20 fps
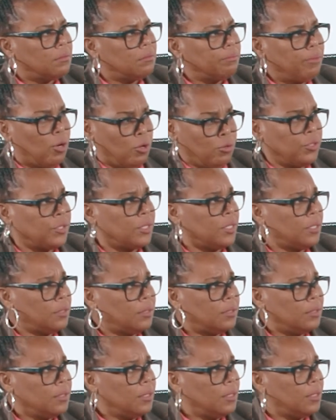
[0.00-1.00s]
person.
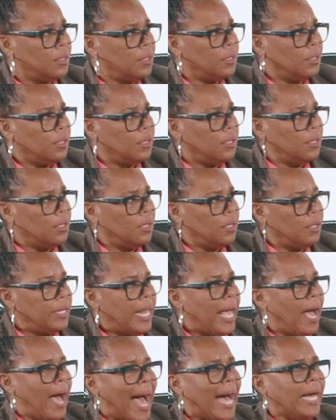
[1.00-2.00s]

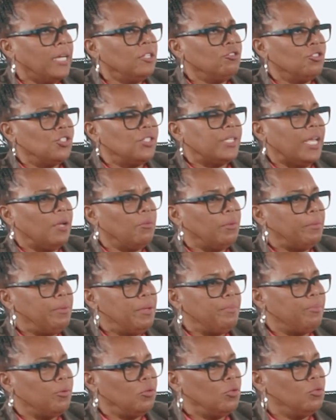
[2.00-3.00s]
Now I understand when
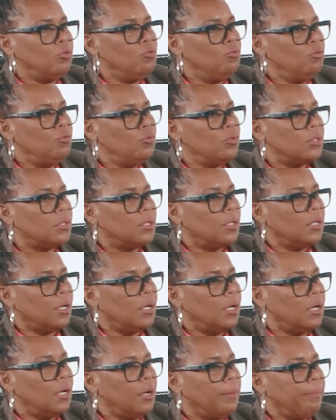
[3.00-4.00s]
people lose
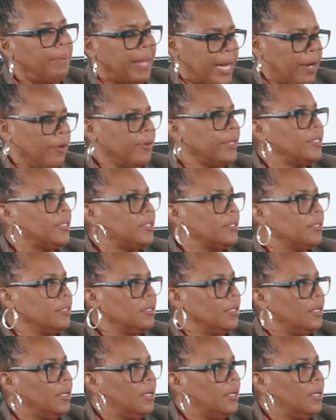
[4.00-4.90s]
parents,